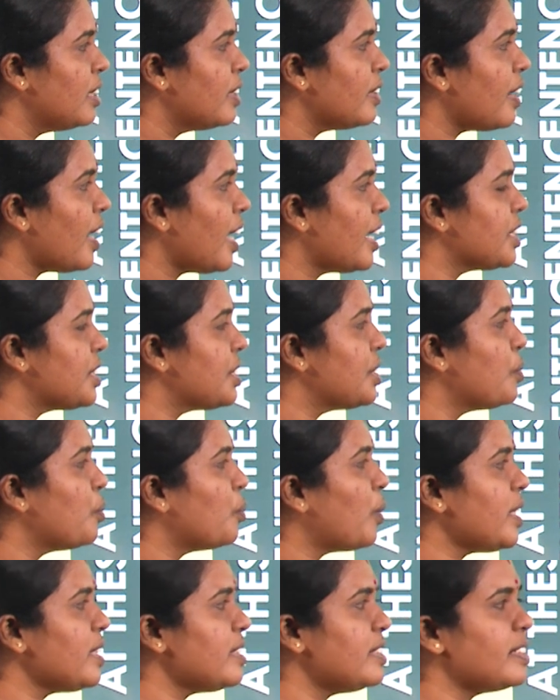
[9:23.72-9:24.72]
Right.
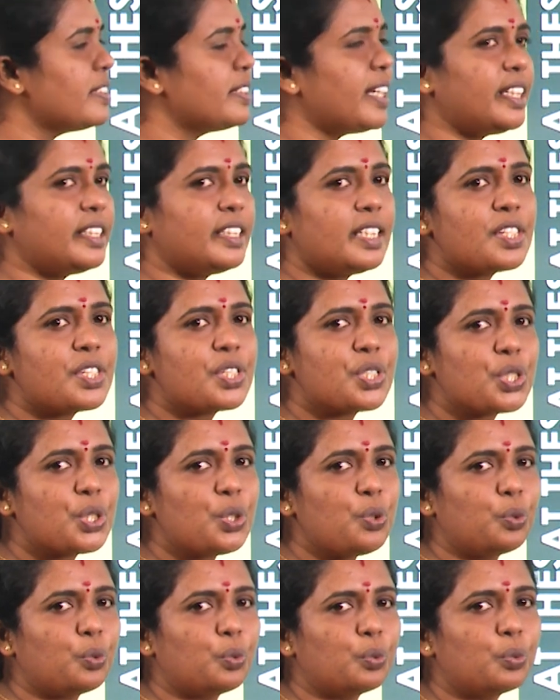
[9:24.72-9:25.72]
What is the sentence
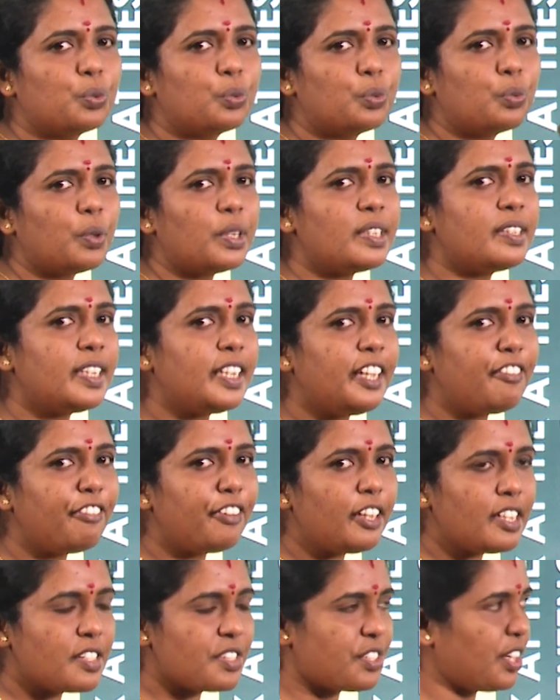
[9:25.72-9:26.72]
2? What is the
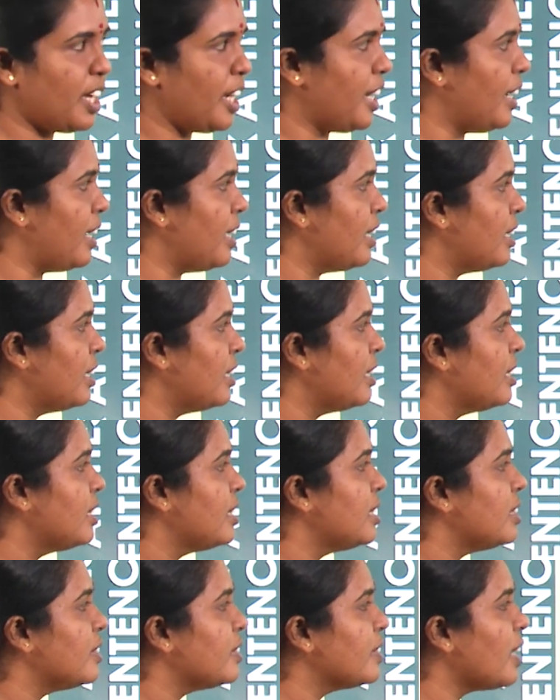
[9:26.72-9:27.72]
difference here?
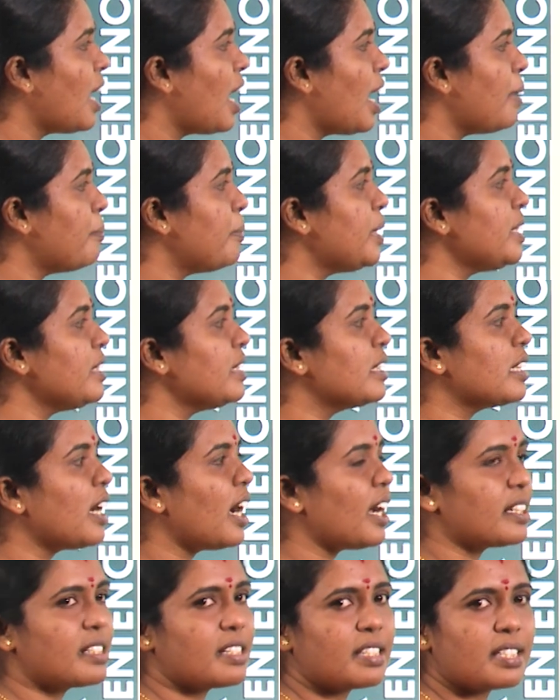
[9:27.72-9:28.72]
Raman
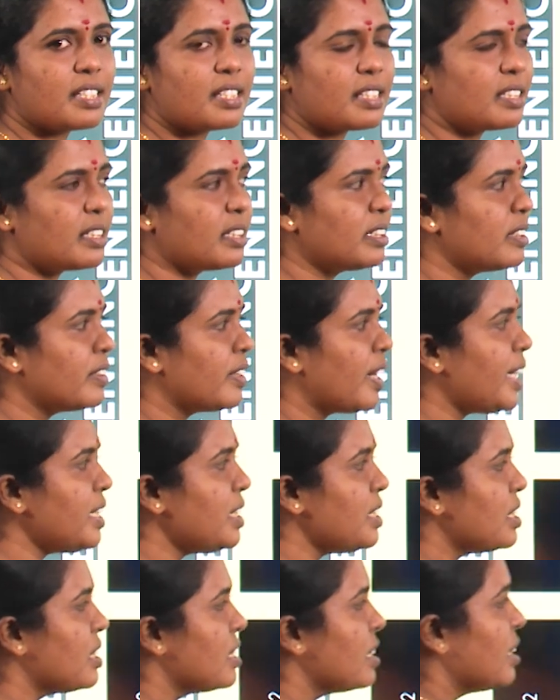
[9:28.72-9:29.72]
cuts,
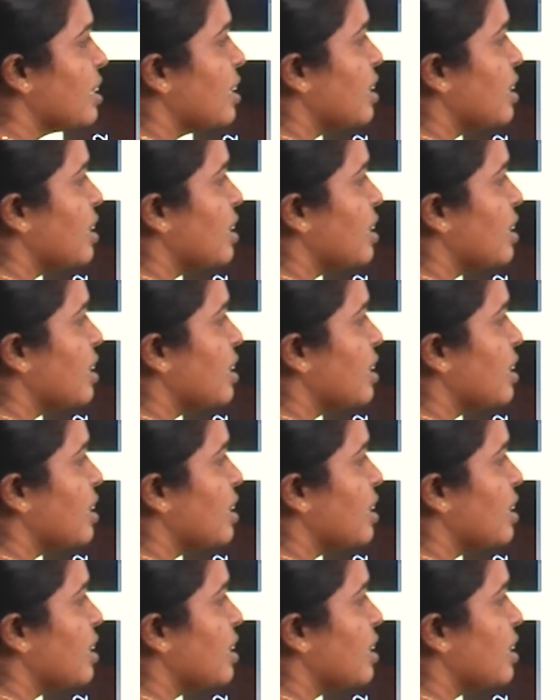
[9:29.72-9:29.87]
right?